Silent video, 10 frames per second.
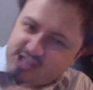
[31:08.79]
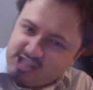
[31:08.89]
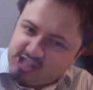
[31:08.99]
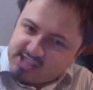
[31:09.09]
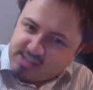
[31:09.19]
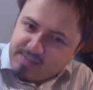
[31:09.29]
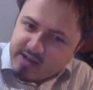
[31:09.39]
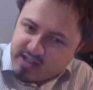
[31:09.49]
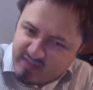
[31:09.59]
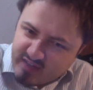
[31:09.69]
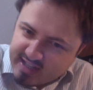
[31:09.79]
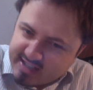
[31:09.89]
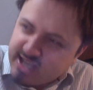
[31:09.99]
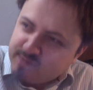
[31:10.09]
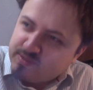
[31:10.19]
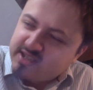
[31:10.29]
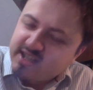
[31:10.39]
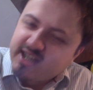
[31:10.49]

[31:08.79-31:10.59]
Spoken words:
just about his fingertips